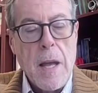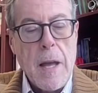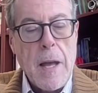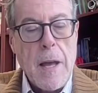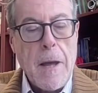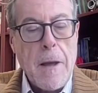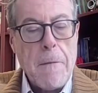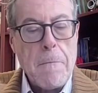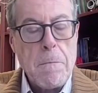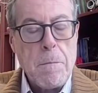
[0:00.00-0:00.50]

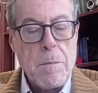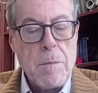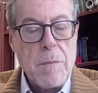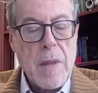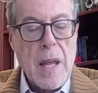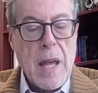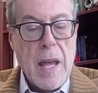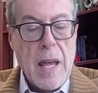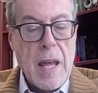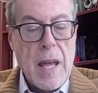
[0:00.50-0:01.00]

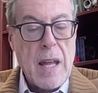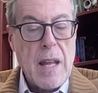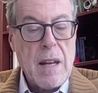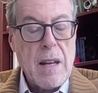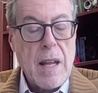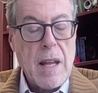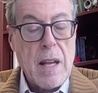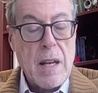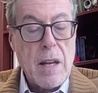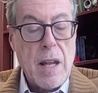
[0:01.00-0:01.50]

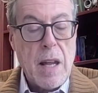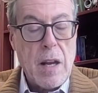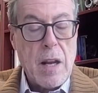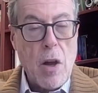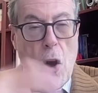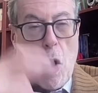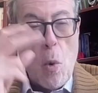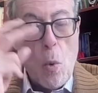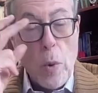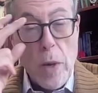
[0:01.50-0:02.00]
and
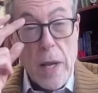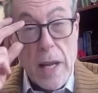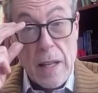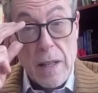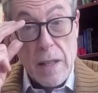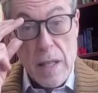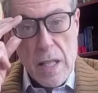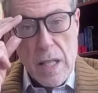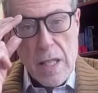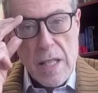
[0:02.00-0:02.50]
how we
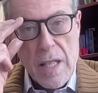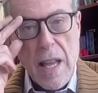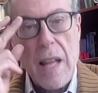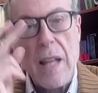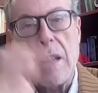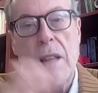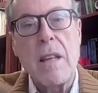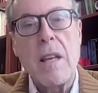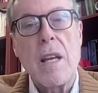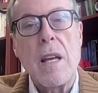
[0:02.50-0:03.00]

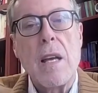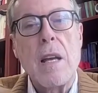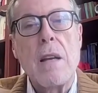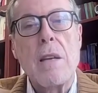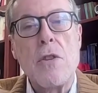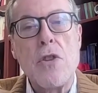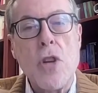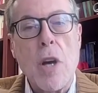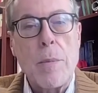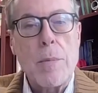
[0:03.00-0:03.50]
understand
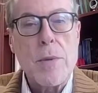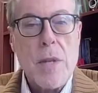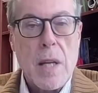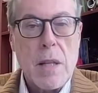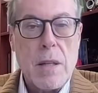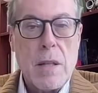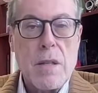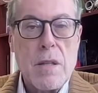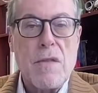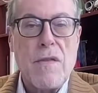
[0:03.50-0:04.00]
job
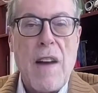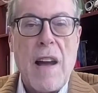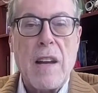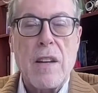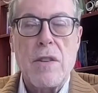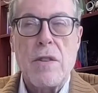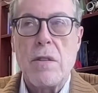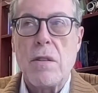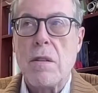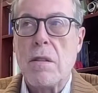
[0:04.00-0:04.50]

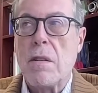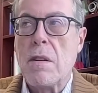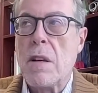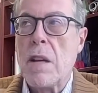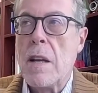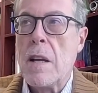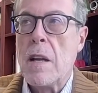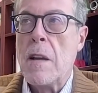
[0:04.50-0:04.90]
satisfaction